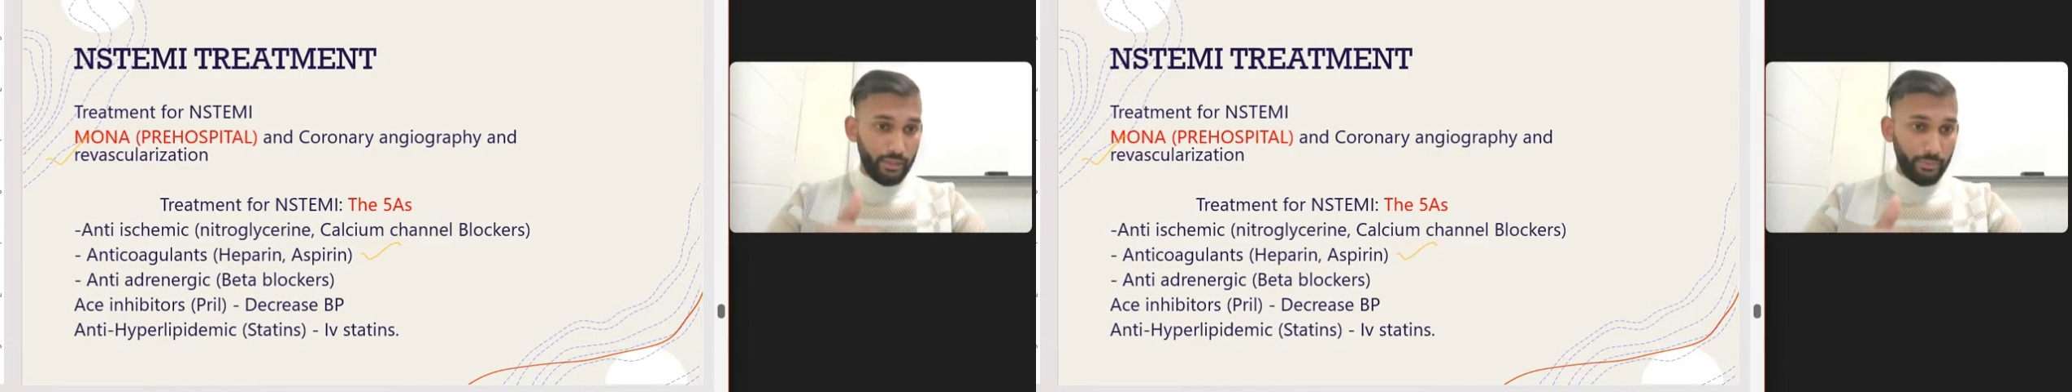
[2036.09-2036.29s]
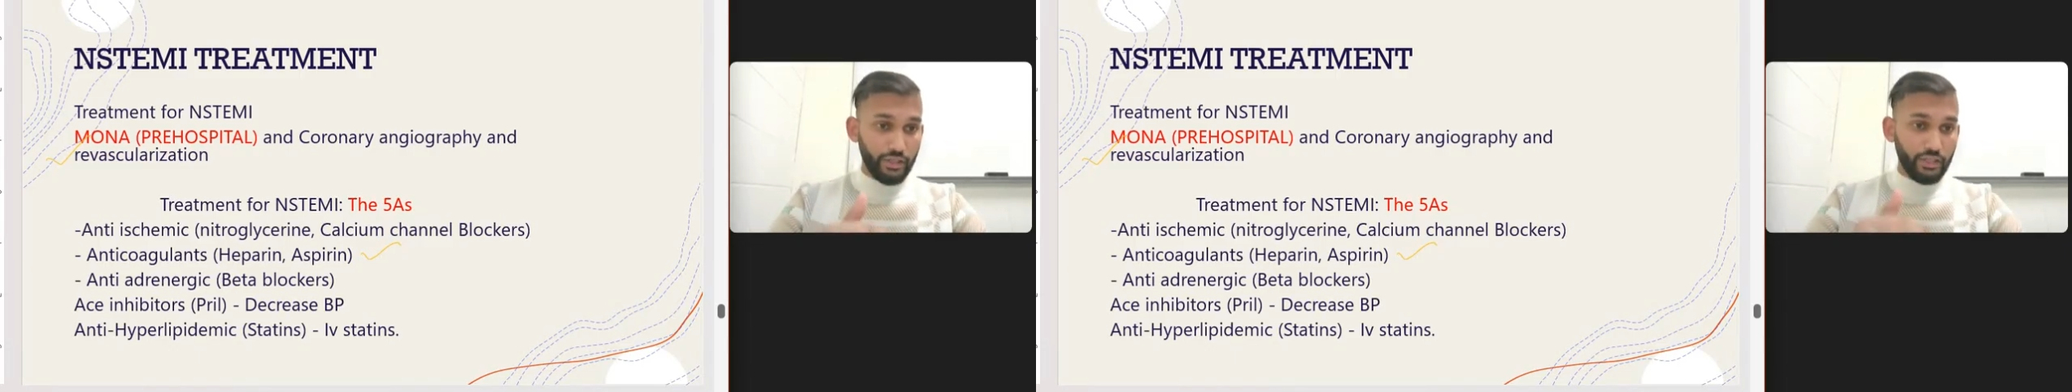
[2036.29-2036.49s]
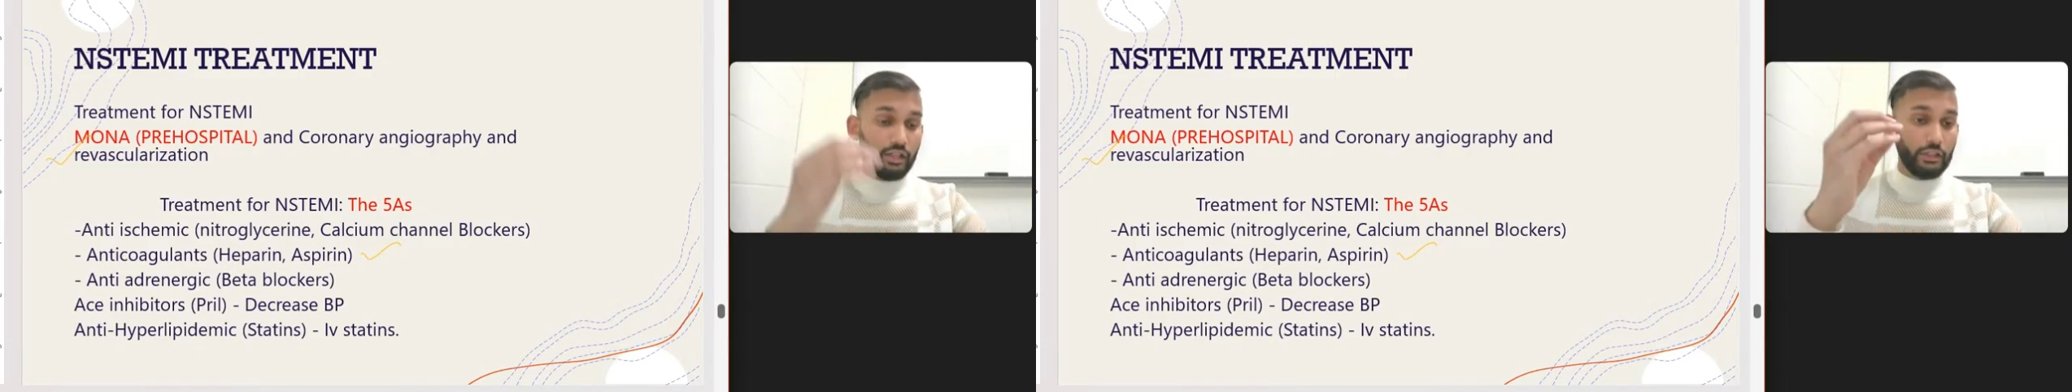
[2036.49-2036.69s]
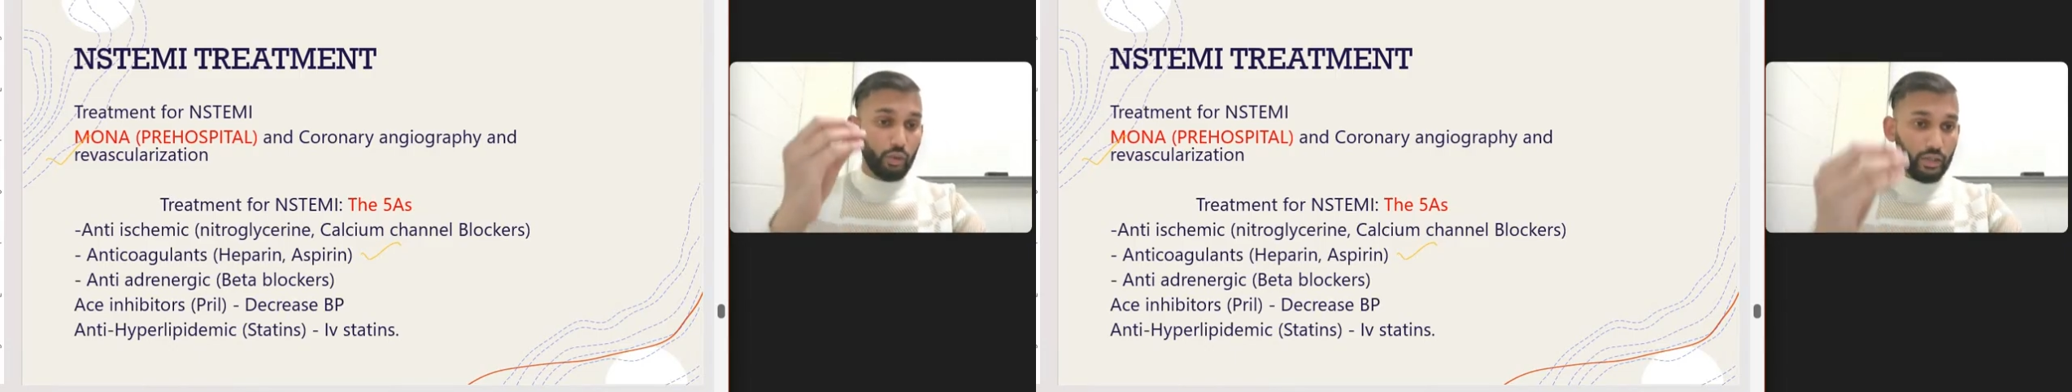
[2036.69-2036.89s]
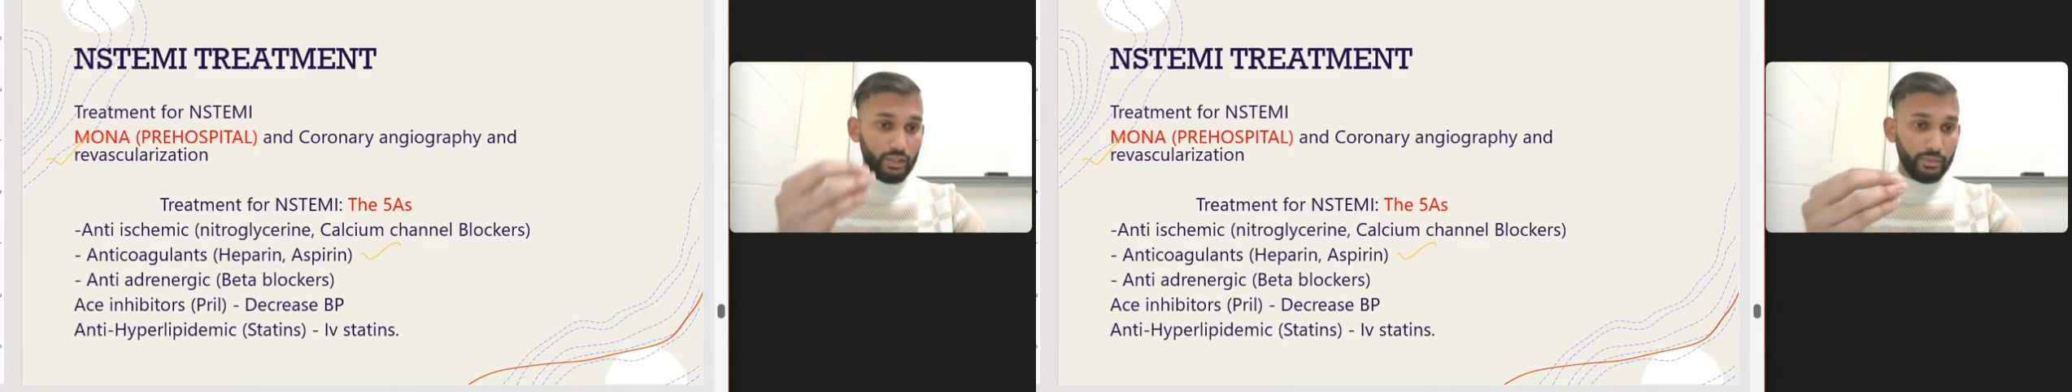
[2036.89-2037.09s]
pressure,
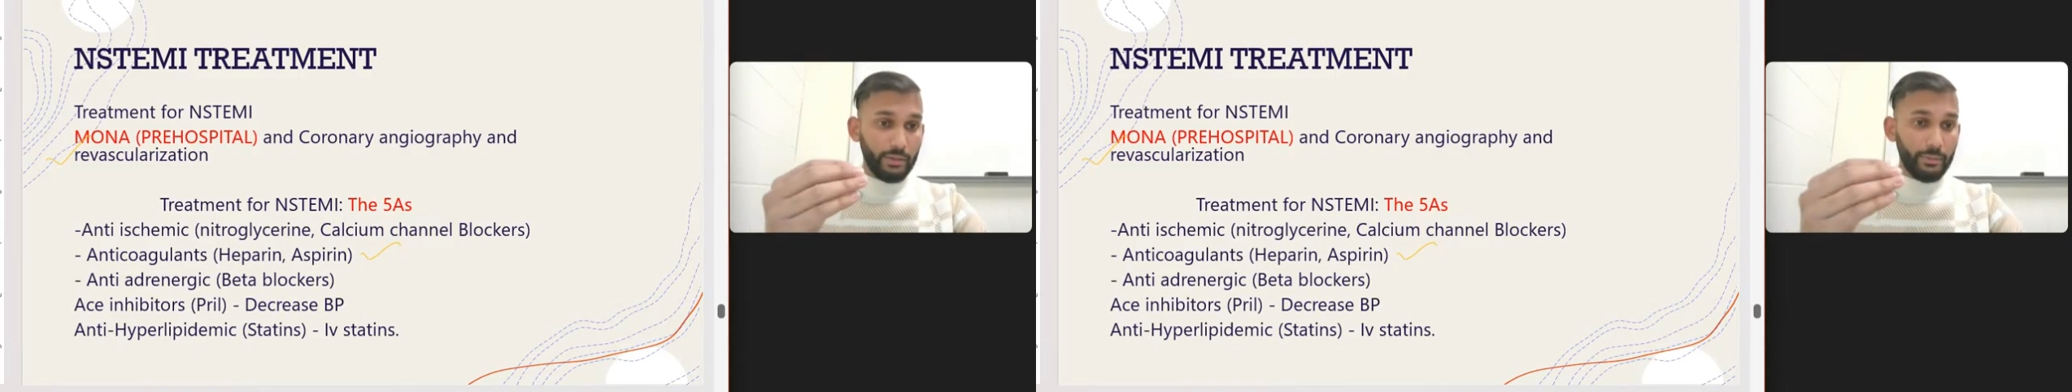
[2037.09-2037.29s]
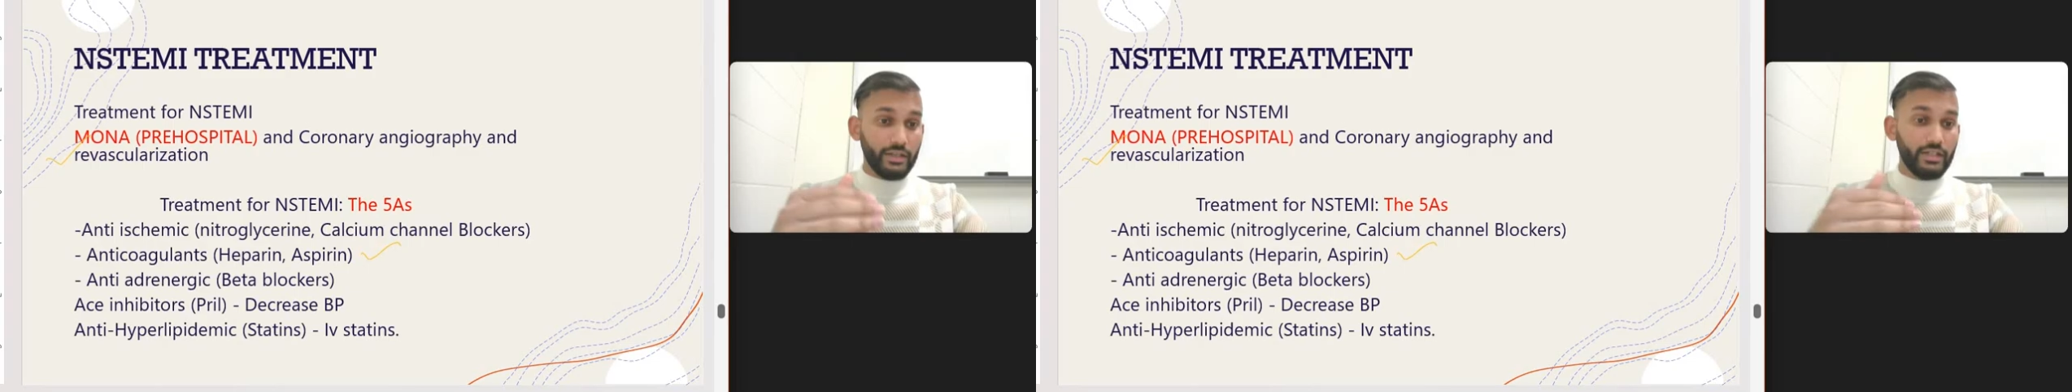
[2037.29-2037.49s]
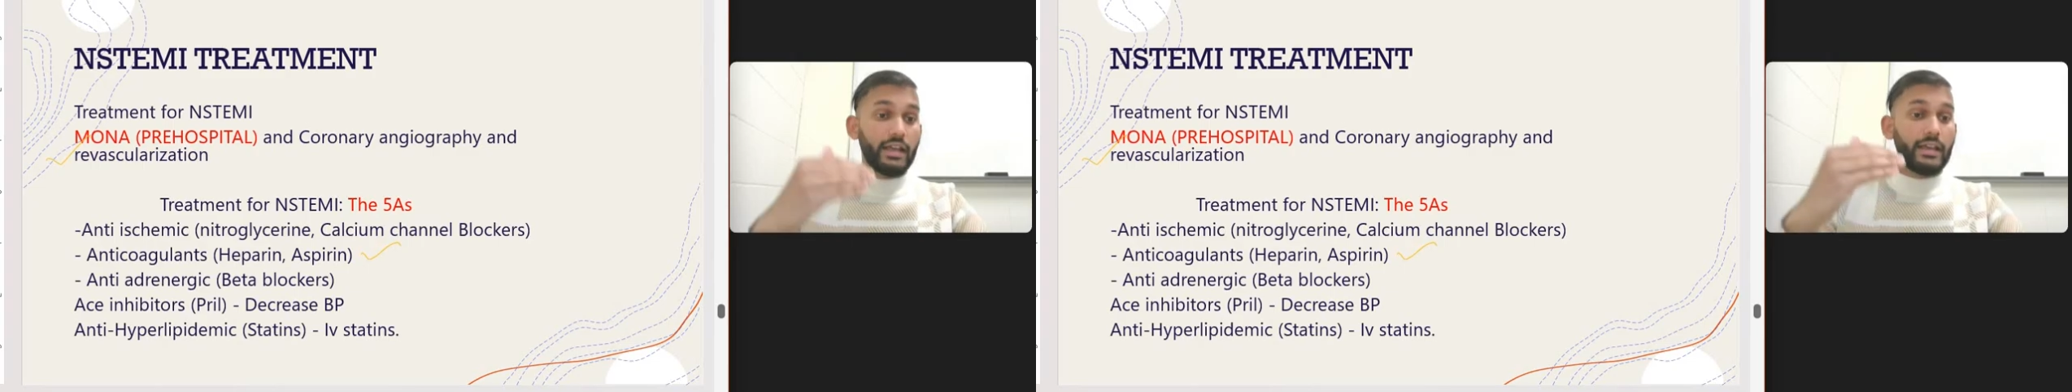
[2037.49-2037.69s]
lower the blood pressure,